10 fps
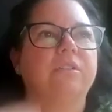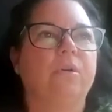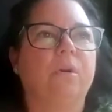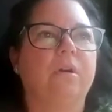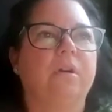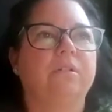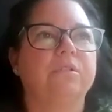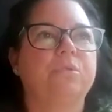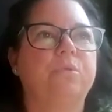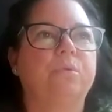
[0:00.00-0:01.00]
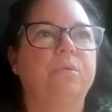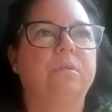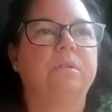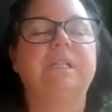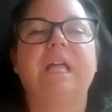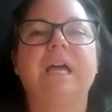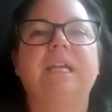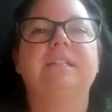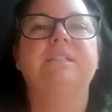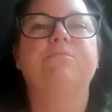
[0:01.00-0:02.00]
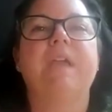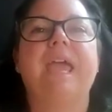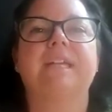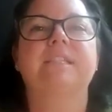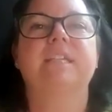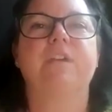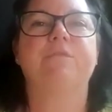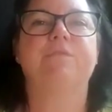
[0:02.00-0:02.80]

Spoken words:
your school clients asking